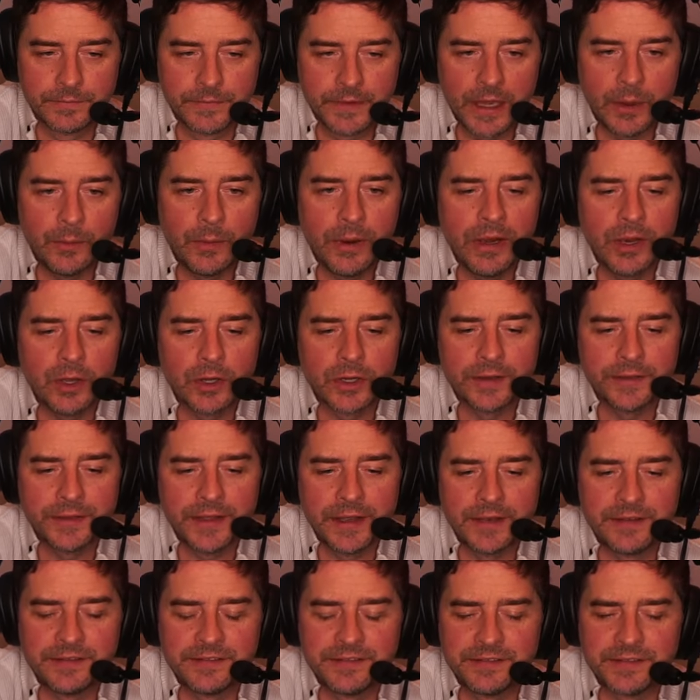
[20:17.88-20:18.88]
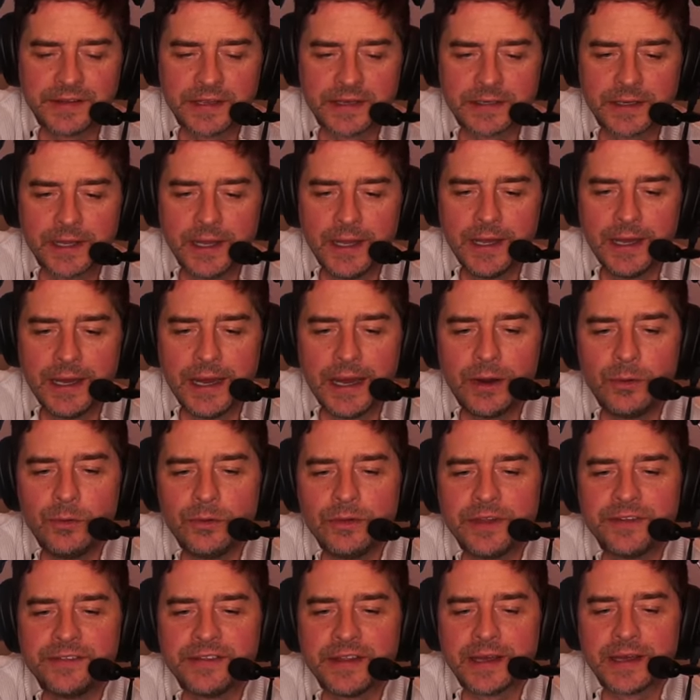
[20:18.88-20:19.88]
How I look at that is that how
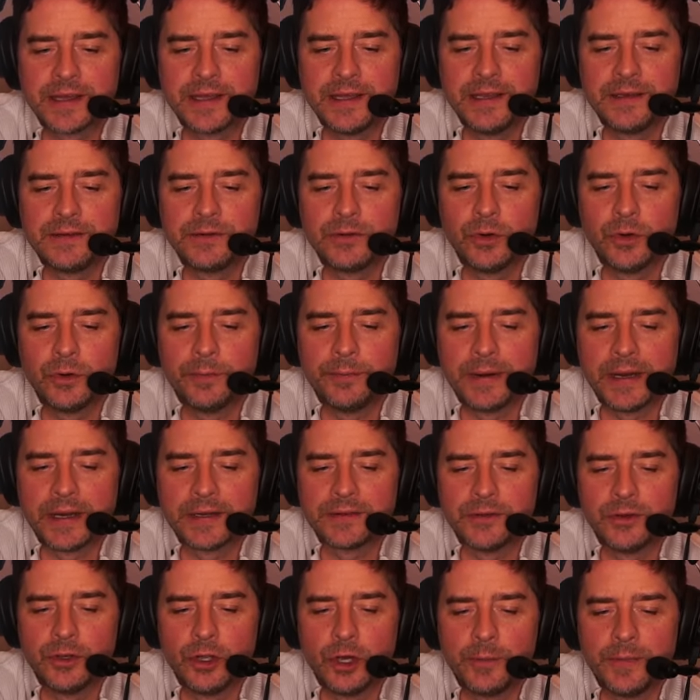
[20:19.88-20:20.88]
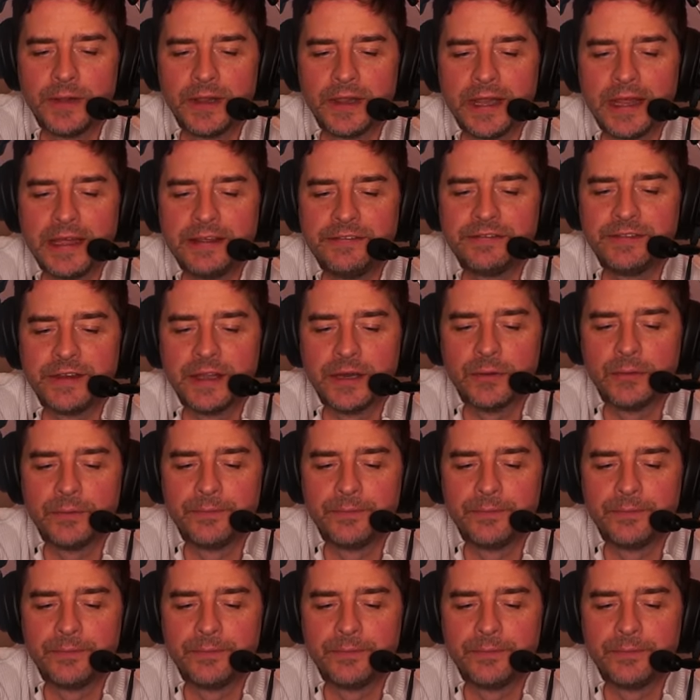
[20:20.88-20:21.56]
does that kid go back to normal life now?